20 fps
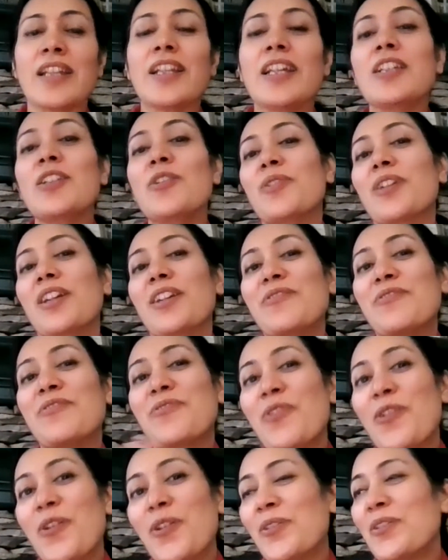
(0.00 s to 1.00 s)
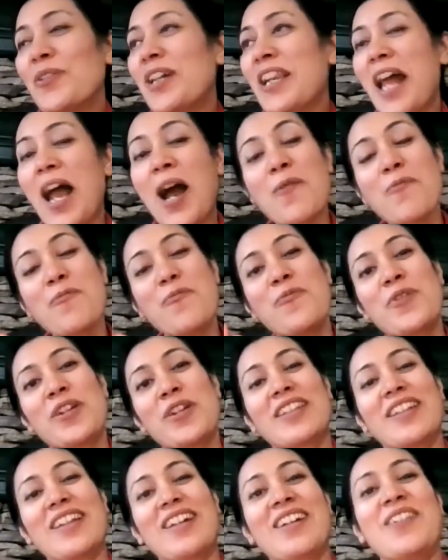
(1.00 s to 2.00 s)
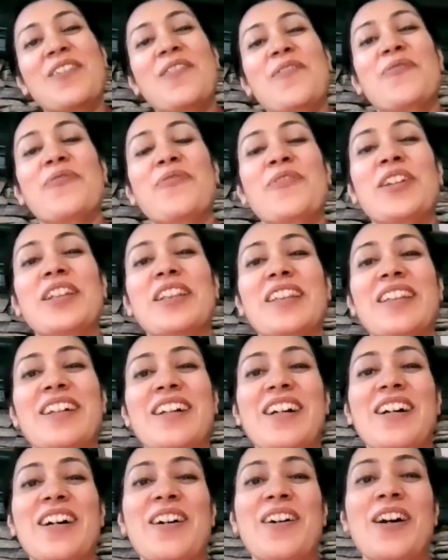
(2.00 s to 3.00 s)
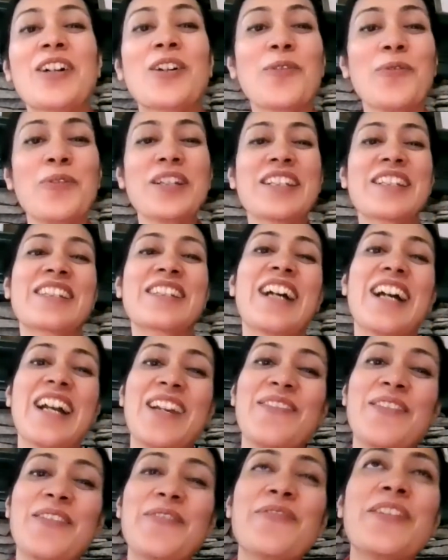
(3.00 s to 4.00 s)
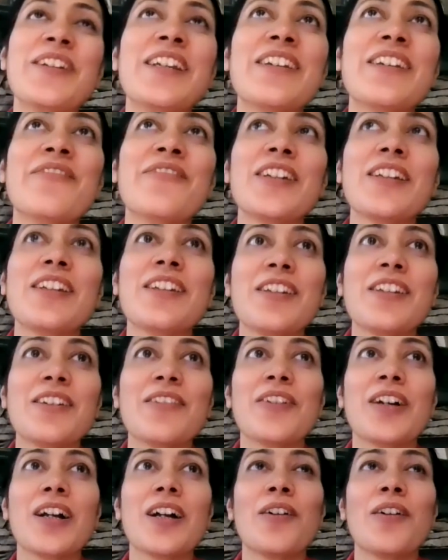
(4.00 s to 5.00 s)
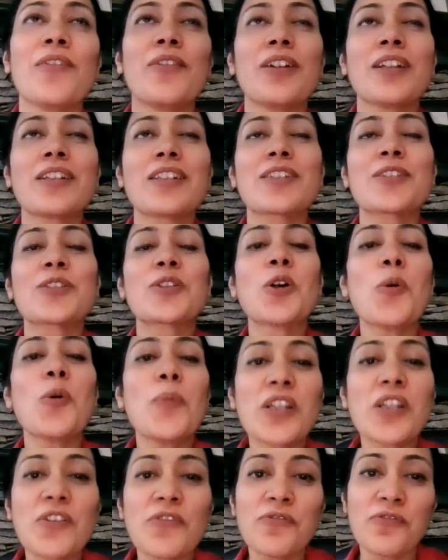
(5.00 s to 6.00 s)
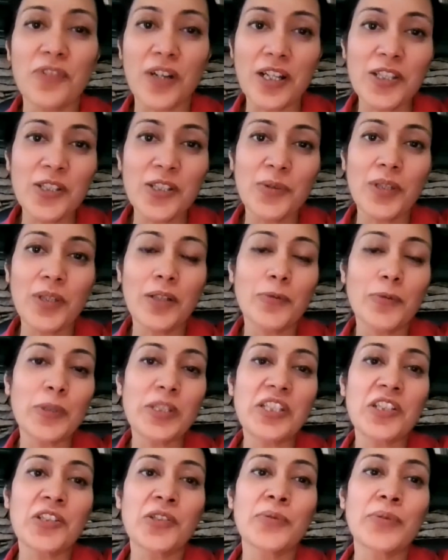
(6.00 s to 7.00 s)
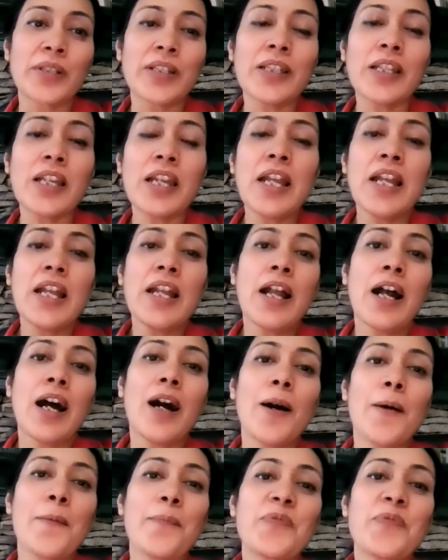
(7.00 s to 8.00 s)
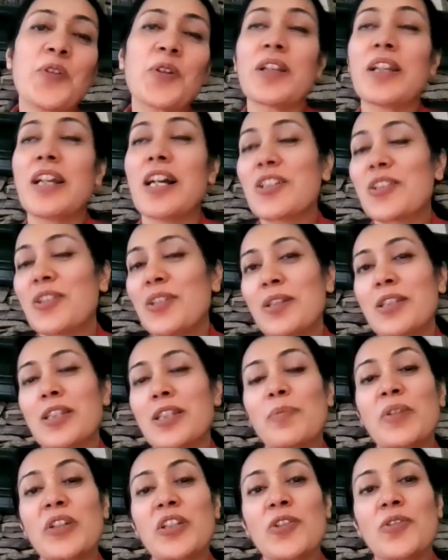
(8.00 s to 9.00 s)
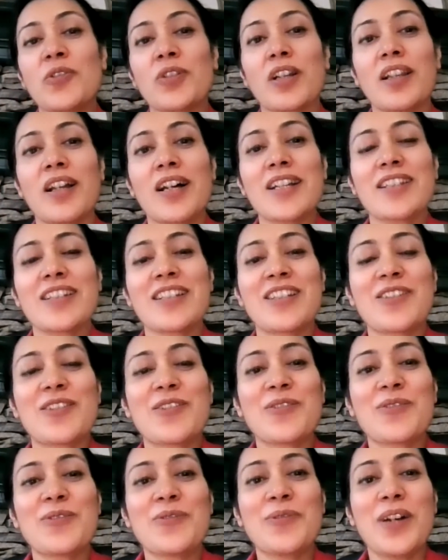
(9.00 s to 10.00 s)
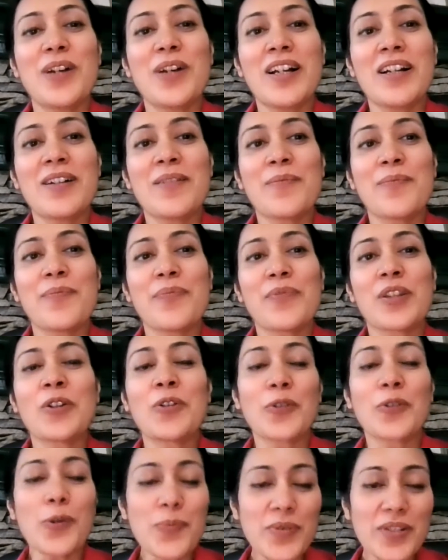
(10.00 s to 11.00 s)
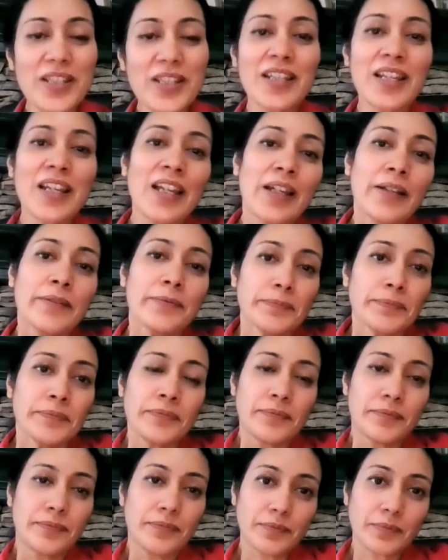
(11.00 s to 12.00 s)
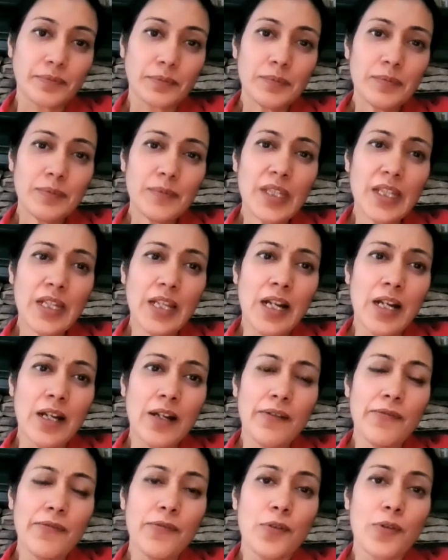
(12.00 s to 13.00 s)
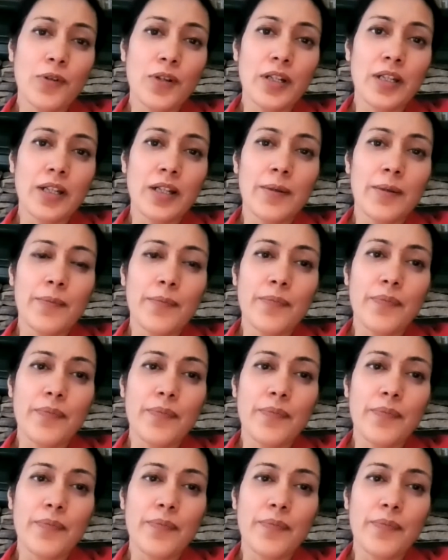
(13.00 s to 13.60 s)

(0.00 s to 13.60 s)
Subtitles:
and then you can follow that up with a quiz time, and we it's so much fun doing it with children. You can actually split your class into groups. For